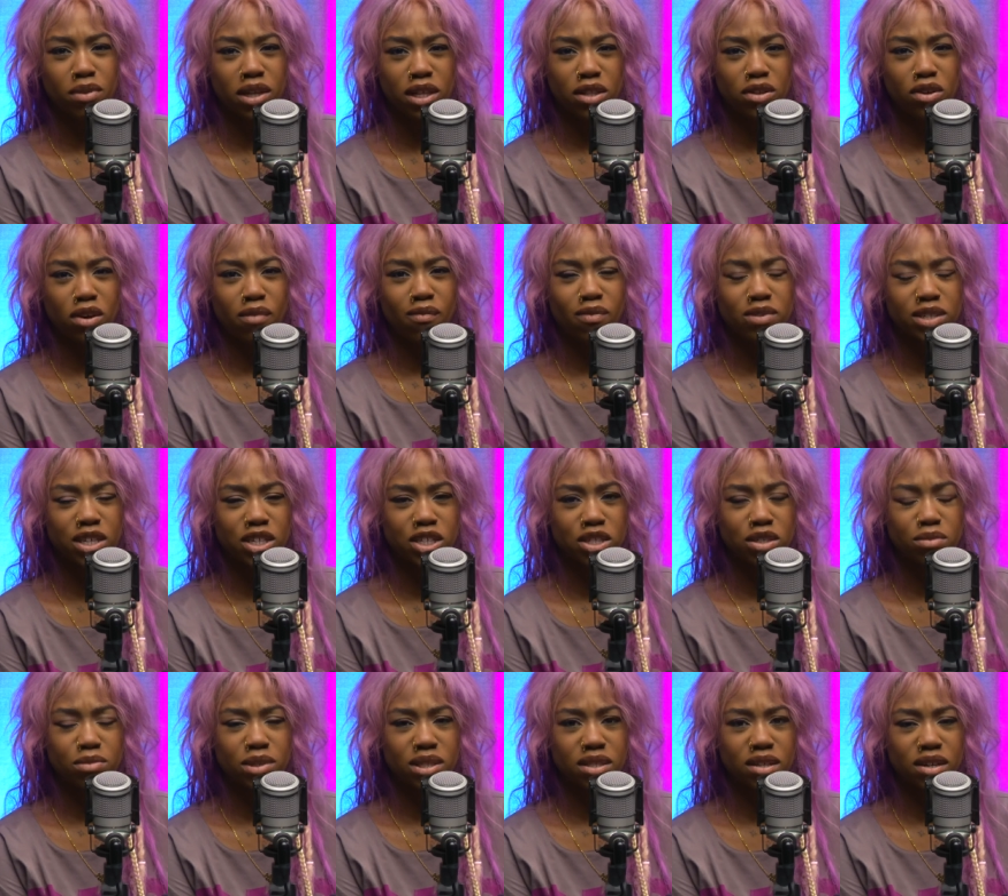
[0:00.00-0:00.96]
the conversation
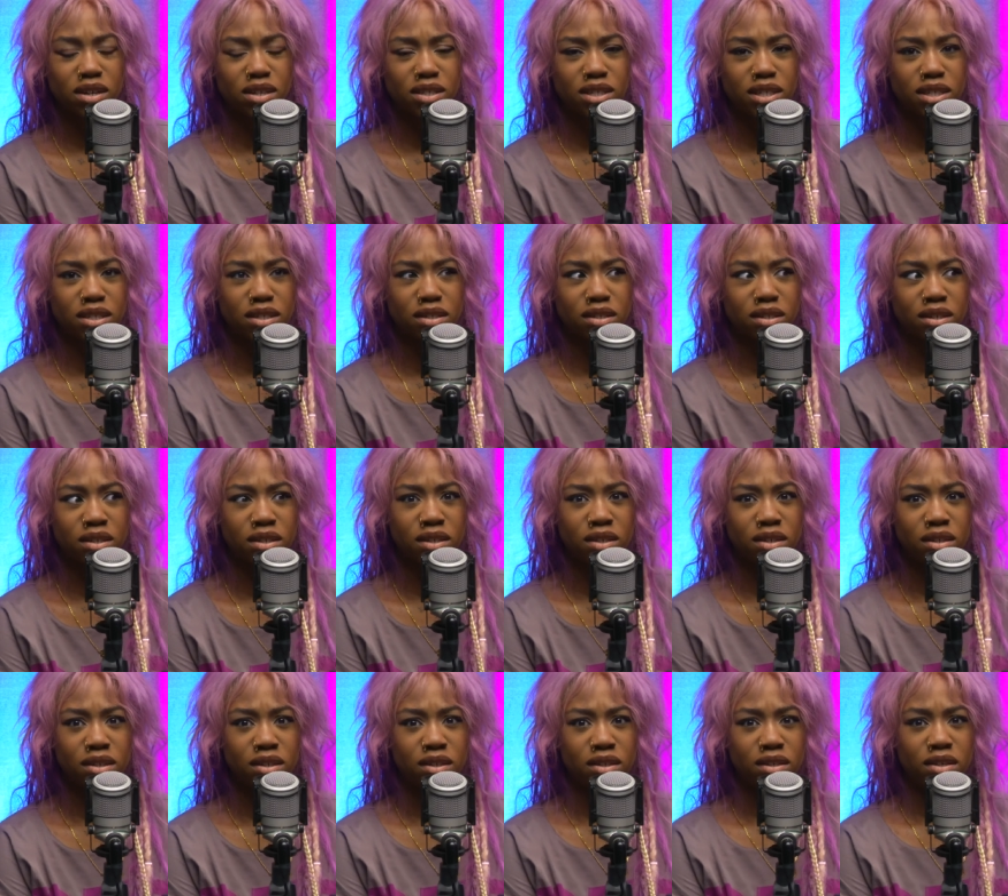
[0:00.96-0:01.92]
that we started?
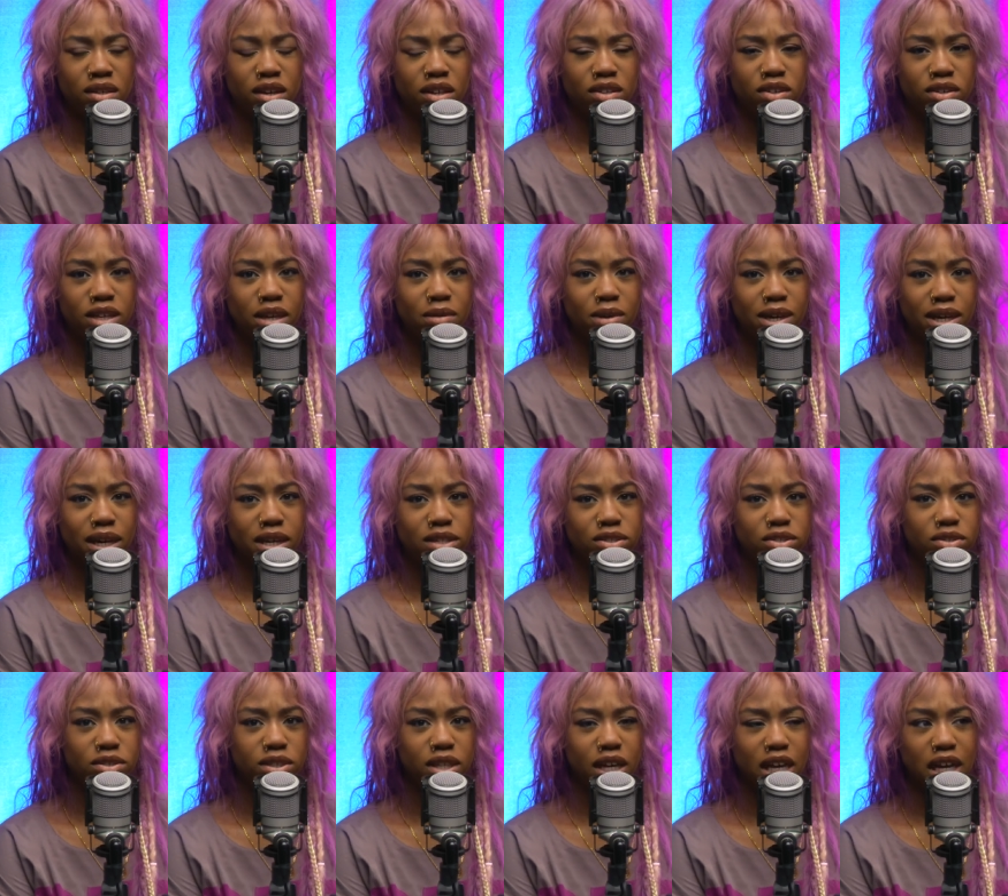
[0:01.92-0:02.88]
I don't get why guys
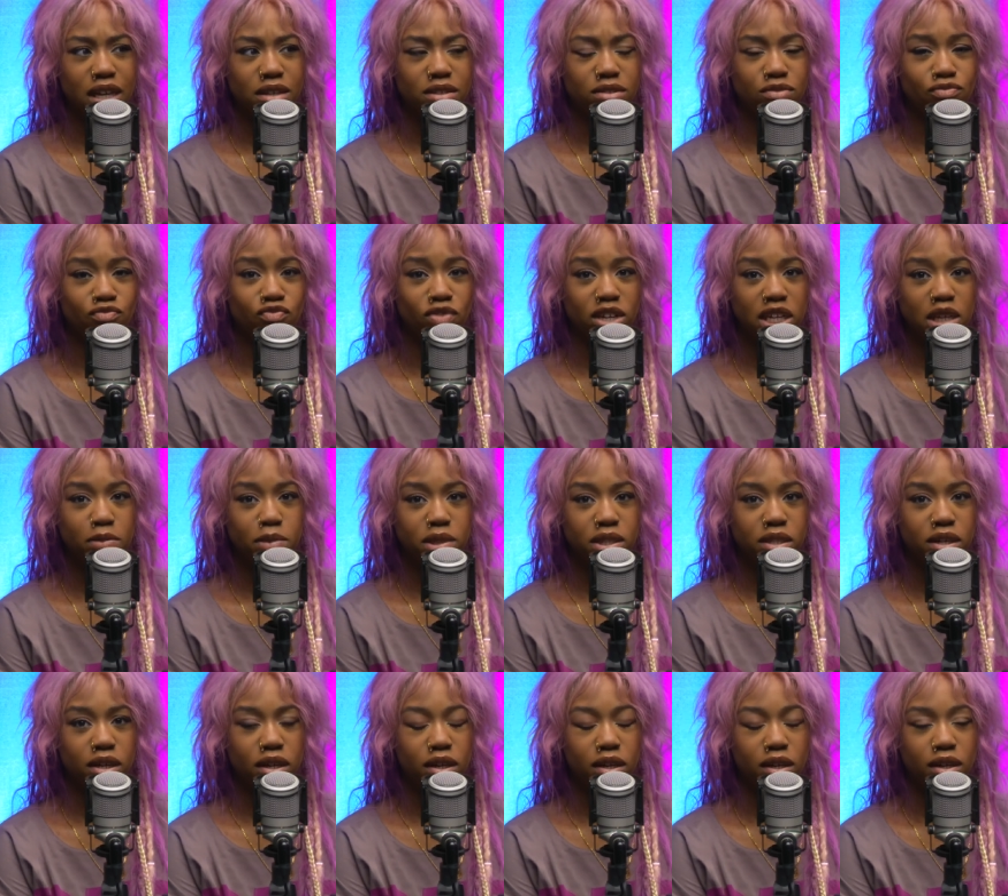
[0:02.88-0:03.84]
do that. It's really
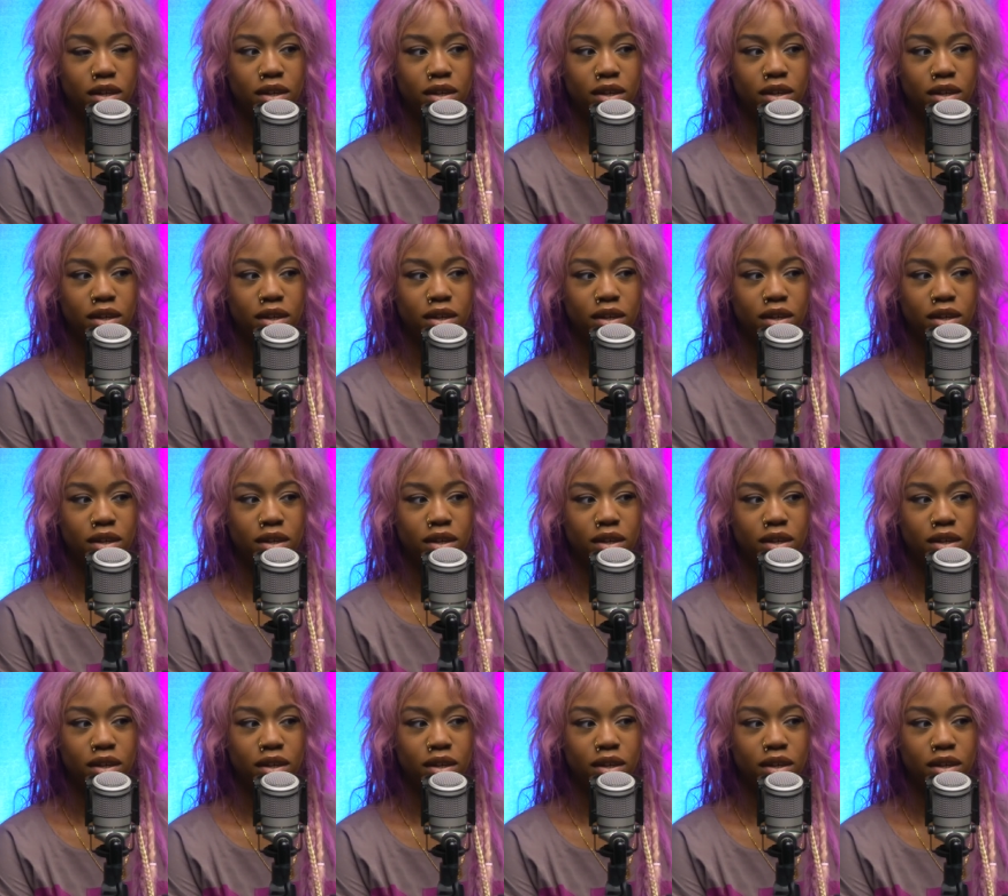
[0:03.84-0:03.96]
bizarre.